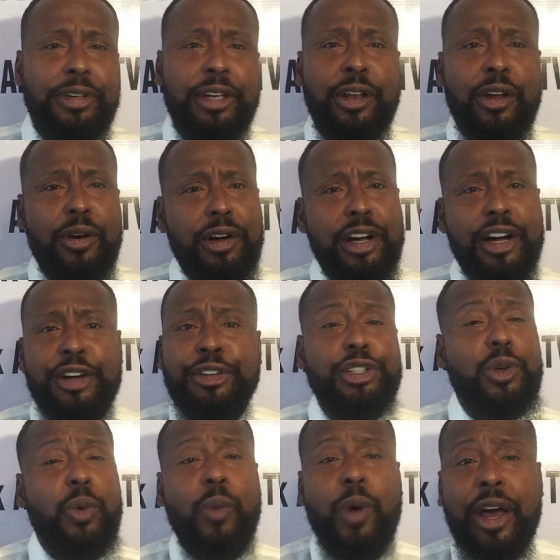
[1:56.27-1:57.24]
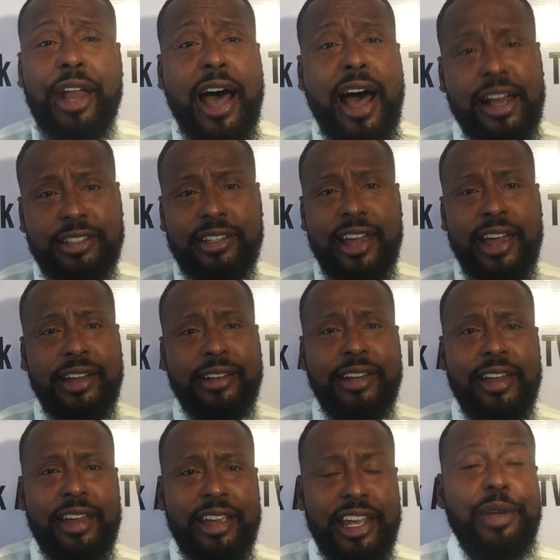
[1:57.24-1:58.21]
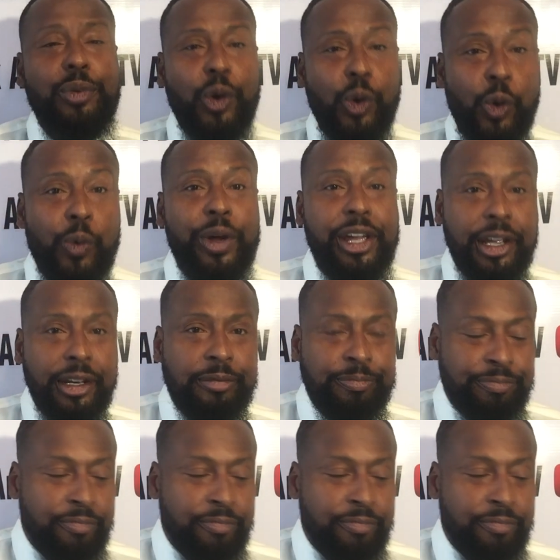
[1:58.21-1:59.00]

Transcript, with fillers: you know, 100 to 1 odds that he will win.